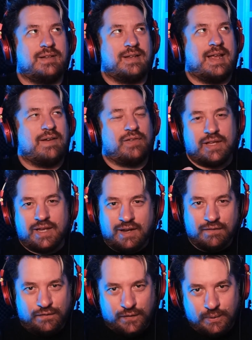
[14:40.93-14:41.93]
heavily
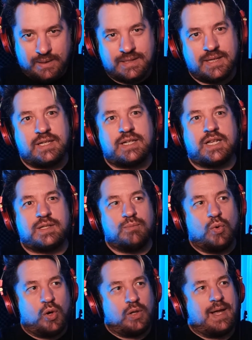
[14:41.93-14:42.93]
influenced. It's
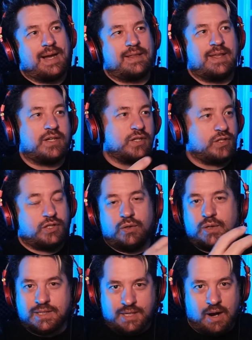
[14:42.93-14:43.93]
more like they're just two
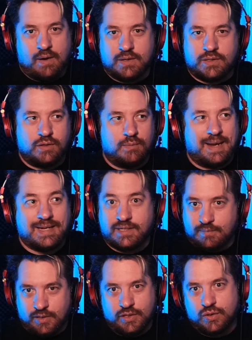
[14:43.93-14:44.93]
guitarists who make
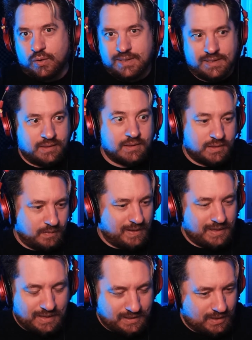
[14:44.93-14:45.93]
similar choices to
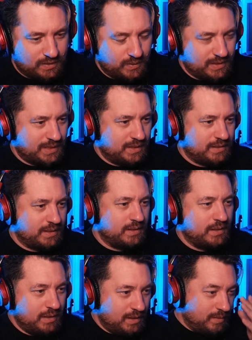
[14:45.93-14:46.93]
me. That's what it sounds like.
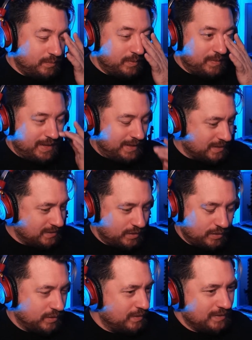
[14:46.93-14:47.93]
But man, that's
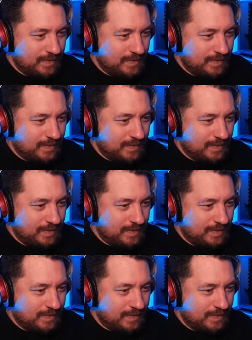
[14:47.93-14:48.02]
so good.